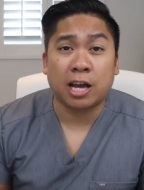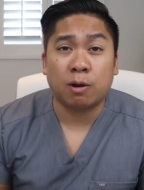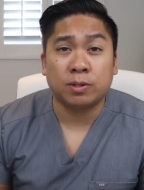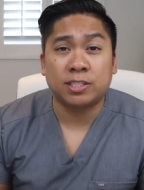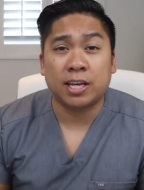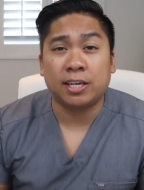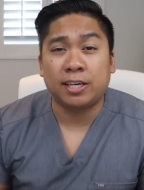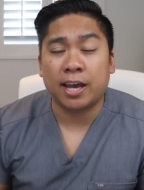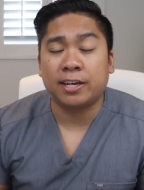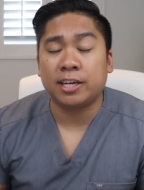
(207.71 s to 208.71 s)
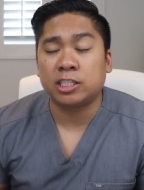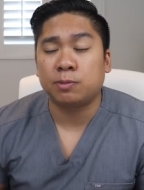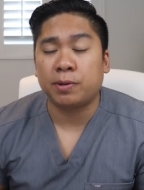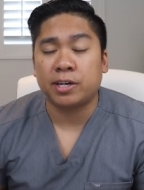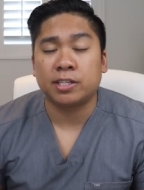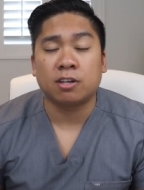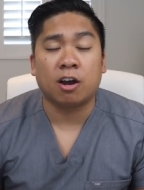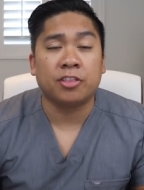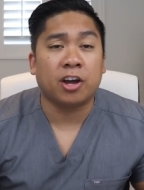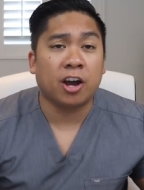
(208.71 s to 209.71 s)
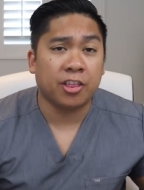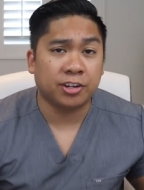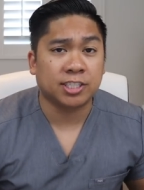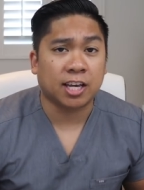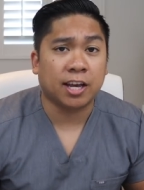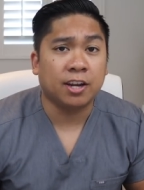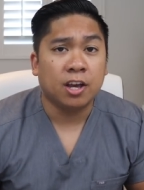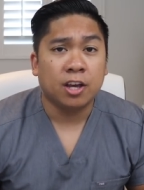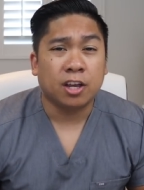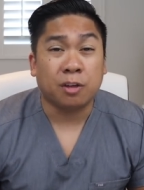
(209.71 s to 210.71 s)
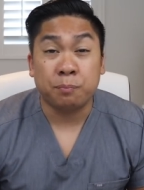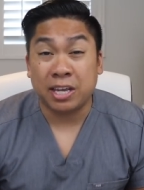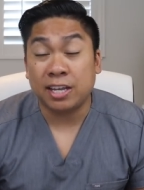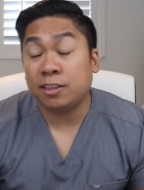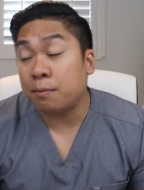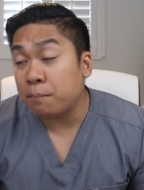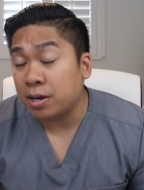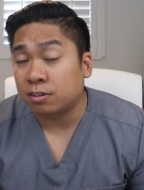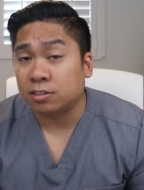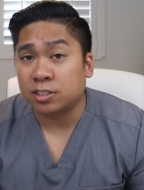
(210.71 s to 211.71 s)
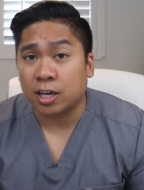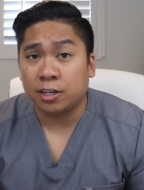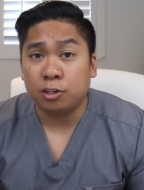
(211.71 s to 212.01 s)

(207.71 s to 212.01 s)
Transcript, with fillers: I would say get experience on the other side, meaning the medical side.